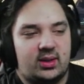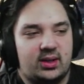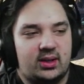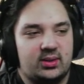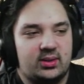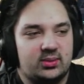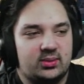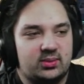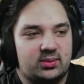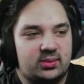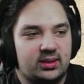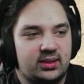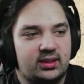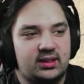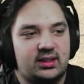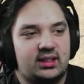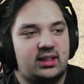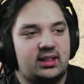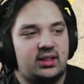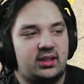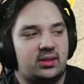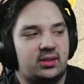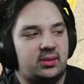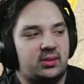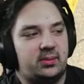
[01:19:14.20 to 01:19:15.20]
I don't really
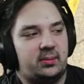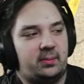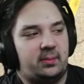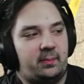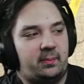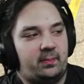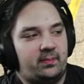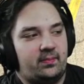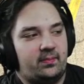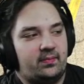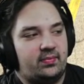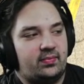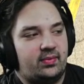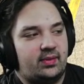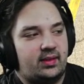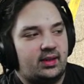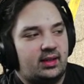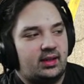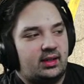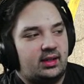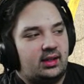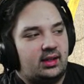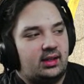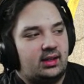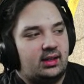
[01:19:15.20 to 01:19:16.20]
know.
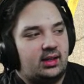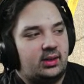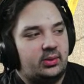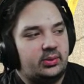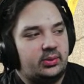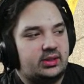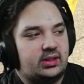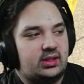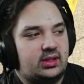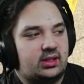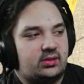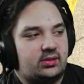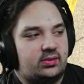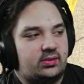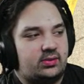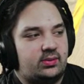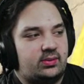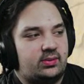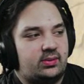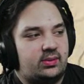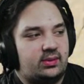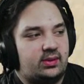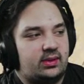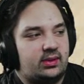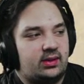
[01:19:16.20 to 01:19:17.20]
It was tough.
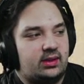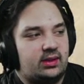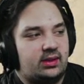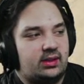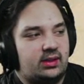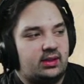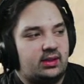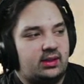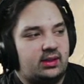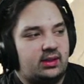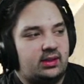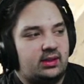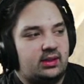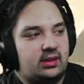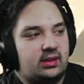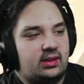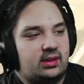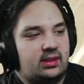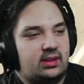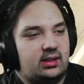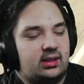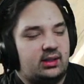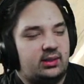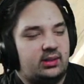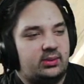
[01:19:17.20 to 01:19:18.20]

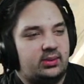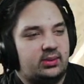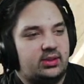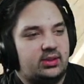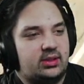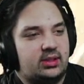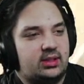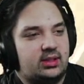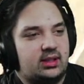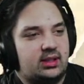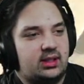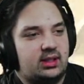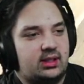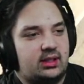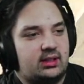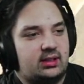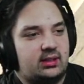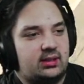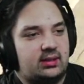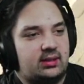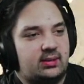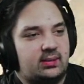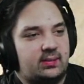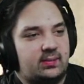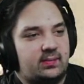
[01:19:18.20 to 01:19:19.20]
It was just like,
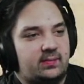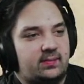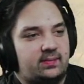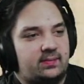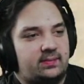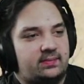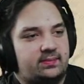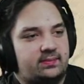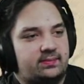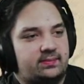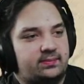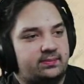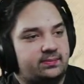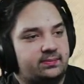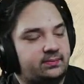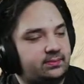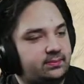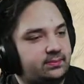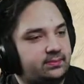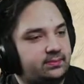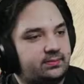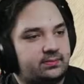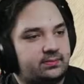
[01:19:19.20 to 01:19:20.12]
hmm.